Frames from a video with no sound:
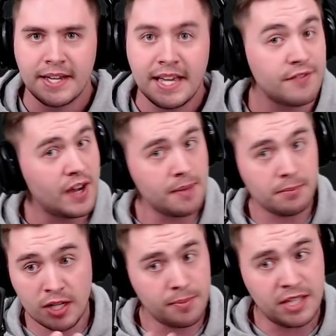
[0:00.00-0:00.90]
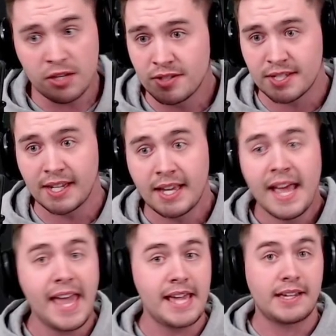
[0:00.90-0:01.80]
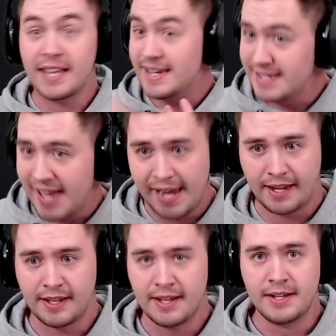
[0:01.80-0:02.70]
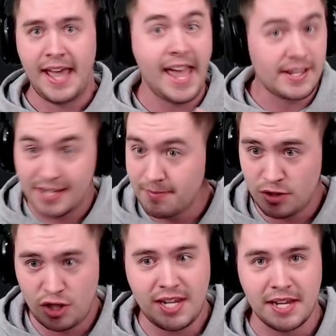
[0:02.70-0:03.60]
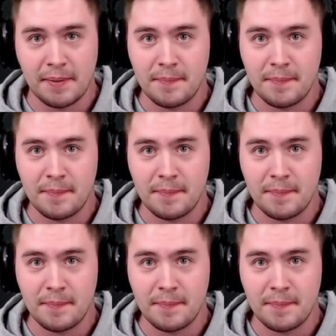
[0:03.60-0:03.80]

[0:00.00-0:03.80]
If I'm going to be using a kinetic SMG,